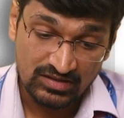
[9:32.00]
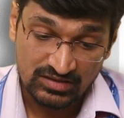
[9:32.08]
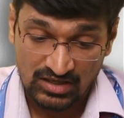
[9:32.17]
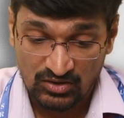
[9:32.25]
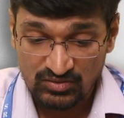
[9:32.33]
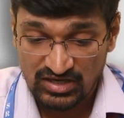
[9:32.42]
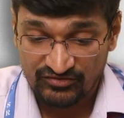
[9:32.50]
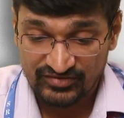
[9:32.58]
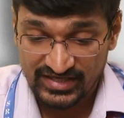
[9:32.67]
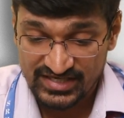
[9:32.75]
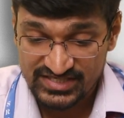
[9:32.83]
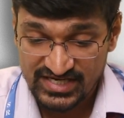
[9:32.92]
Now, after
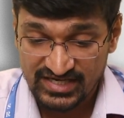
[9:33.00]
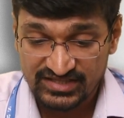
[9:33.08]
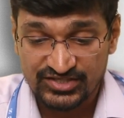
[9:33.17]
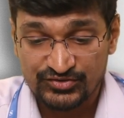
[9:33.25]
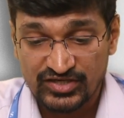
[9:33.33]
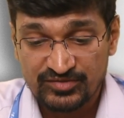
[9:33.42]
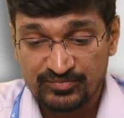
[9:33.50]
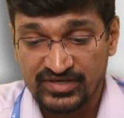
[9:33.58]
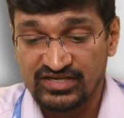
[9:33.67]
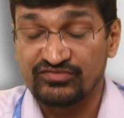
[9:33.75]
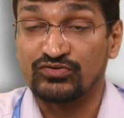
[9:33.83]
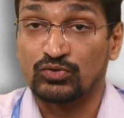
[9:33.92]
initiating the
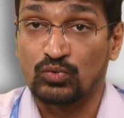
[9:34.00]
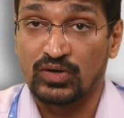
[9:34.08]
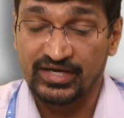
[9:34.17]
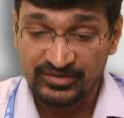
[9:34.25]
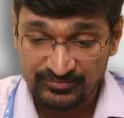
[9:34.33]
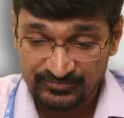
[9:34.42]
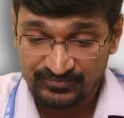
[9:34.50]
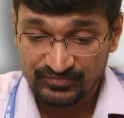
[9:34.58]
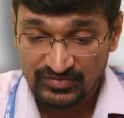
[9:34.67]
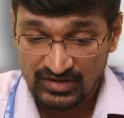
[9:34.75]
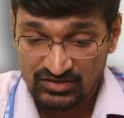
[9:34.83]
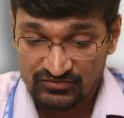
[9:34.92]
treatment if required,
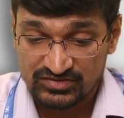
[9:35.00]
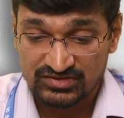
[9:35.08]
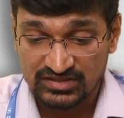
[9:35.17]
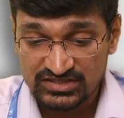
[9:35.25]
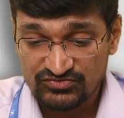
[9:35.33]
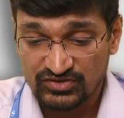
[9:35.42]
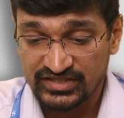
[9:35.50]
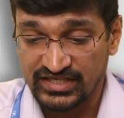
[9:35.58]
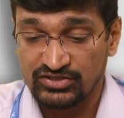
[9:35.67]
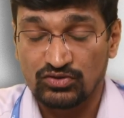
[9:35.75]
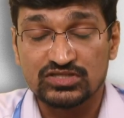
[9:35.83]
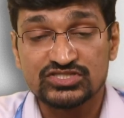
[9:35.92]
we search for the
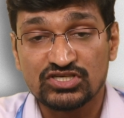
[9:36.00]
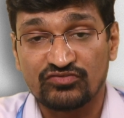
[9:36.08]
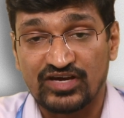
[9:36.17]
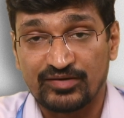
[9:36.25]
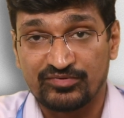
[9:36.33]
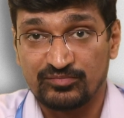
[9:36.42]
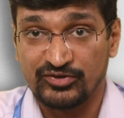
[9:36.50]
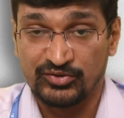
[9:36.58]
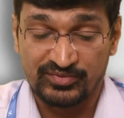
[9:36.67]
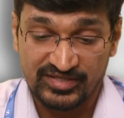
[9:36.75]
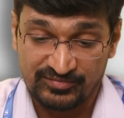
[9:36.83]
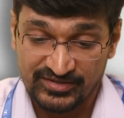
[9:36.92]
etiology of
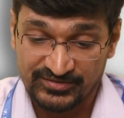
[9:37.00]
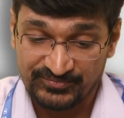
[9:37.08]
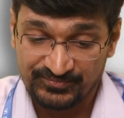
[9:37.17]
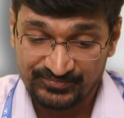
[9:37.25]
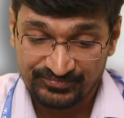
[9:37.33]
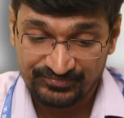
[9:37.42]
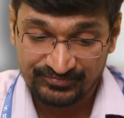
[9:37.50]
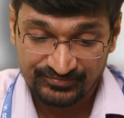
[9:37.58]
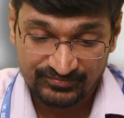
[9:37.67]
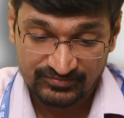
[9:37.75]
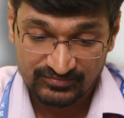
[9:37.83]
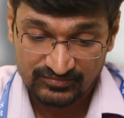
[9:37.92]
hyperbilirubinemia.
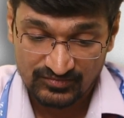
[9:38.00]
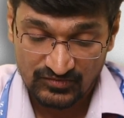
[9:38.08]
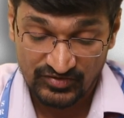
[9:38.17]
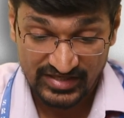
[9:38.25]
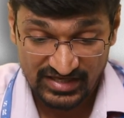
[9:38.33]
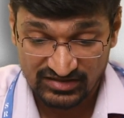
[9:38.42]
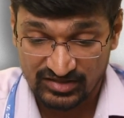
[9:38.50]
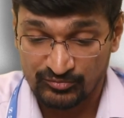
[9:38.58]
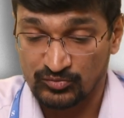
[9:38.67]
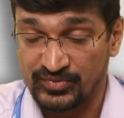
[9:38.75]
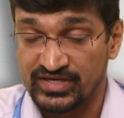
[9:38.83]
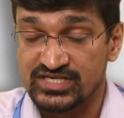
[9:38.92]
We take the
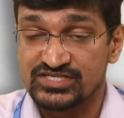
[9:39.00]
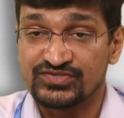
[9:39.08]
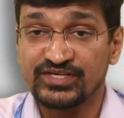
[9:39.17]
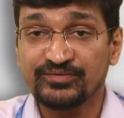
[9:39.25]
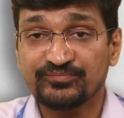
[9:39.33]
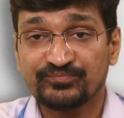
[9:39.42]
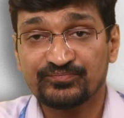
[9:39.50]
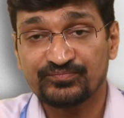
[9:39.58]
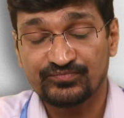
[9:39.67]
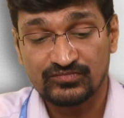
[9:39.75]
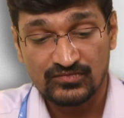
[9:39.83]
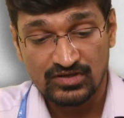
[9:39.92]
appropriate history,
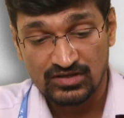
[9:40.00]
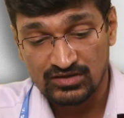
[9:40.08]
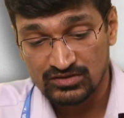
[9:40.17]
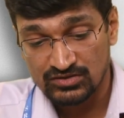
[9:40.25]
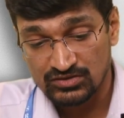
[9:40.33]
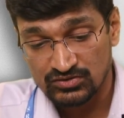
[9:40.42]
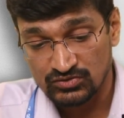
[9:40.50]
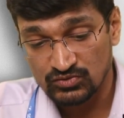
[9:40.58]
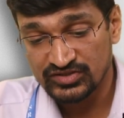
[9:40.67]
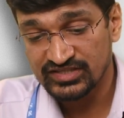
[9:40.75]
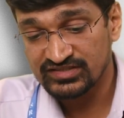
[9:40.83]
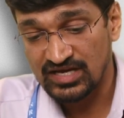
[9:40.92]

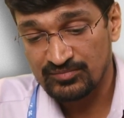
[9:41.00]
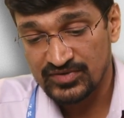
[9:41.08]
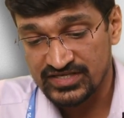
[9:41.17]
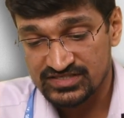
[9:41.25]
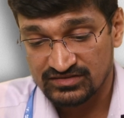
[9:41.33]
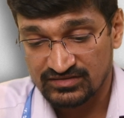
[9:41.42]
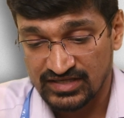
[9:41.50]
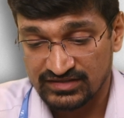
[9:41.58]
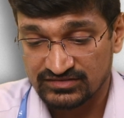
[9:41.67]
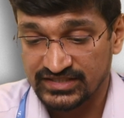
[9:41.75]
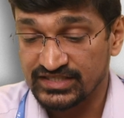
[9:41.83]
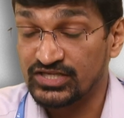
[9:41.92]
do the examination
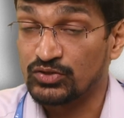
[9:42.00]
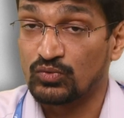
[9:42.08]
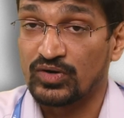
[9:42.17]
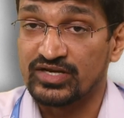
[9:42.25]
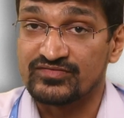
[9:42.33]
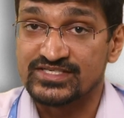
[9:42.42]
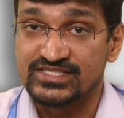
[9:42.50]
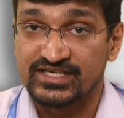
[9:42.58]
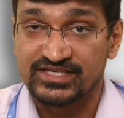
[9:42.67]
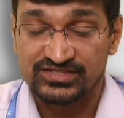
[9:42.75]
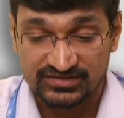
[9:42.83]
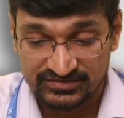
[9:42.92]
and send the required
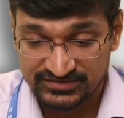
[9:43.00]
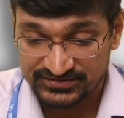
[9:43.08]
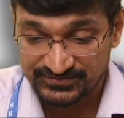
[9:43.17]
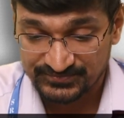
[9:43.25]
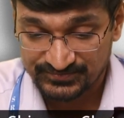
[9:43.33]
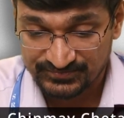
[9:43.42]
investigations.